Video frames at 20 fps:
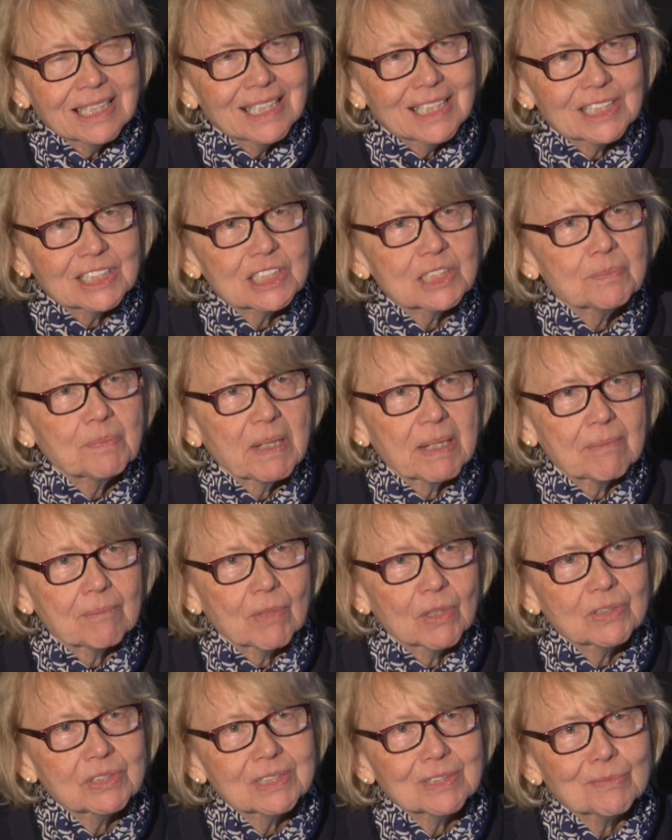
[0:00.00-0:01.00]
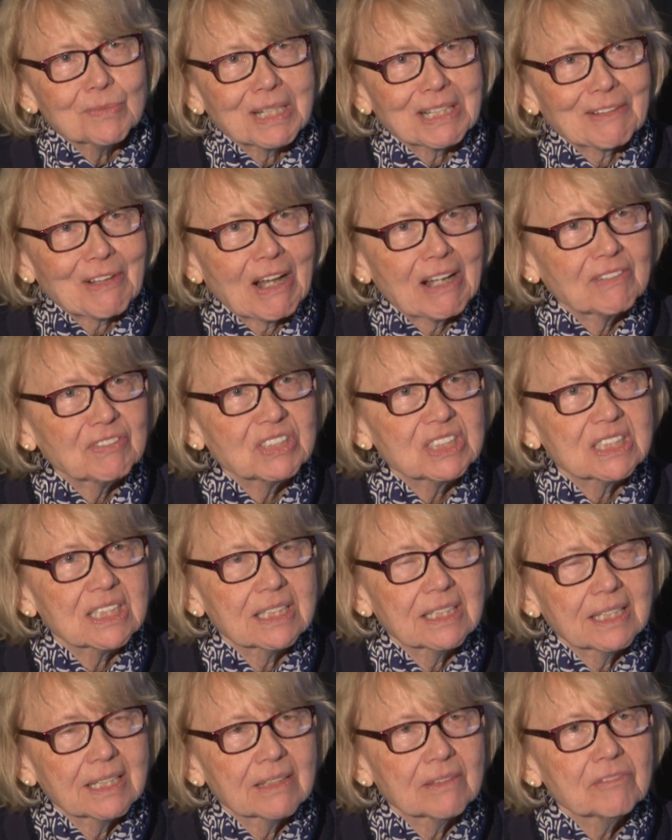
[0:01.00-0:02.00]
and spent most of my life
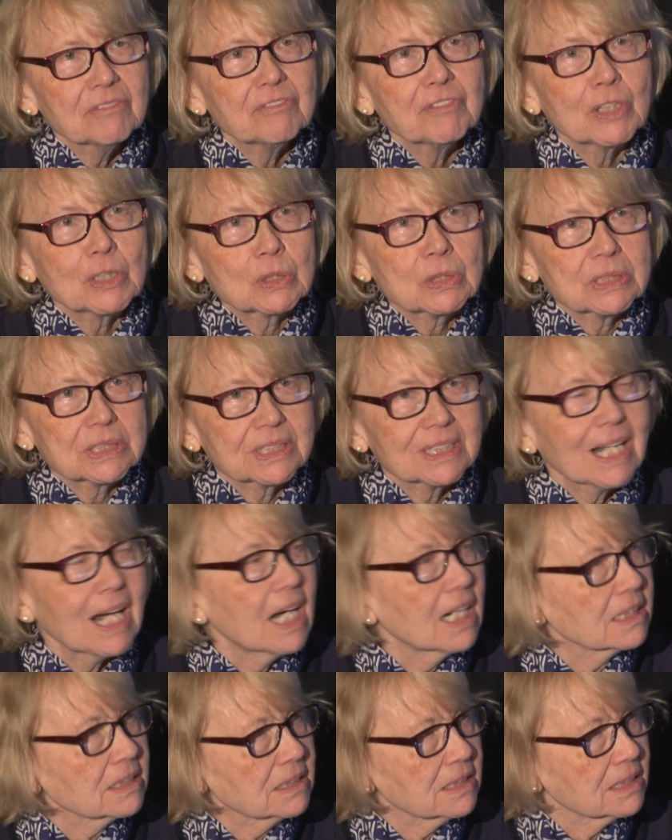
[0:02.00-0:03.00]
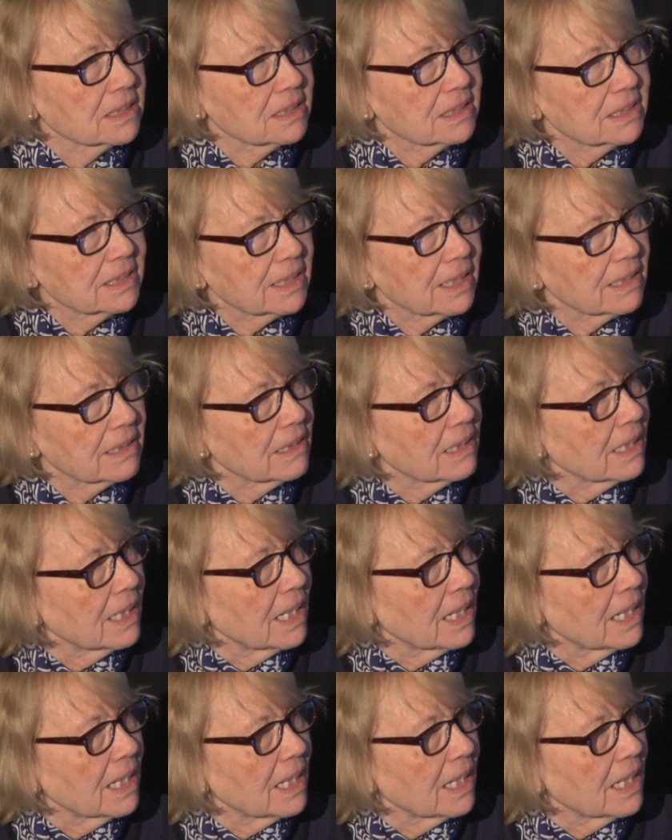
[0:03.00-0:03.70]
studying fungal toxins that